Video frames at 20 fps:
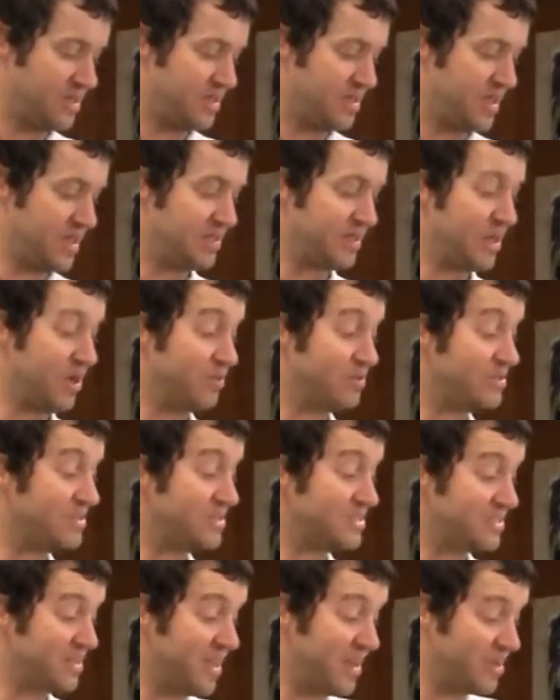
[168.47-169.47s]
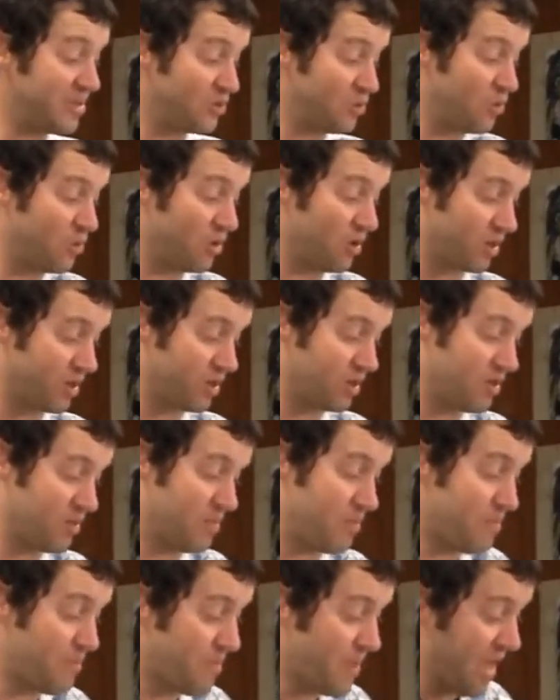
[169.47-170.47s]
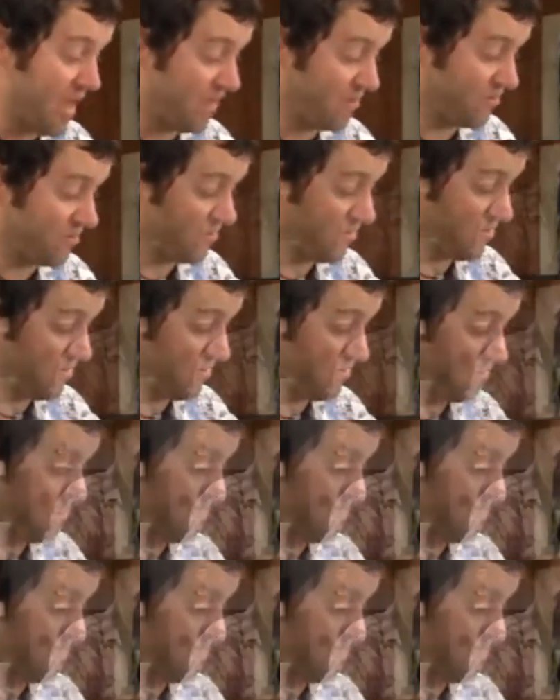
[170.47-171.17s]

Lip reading: That's how it's designed to work best.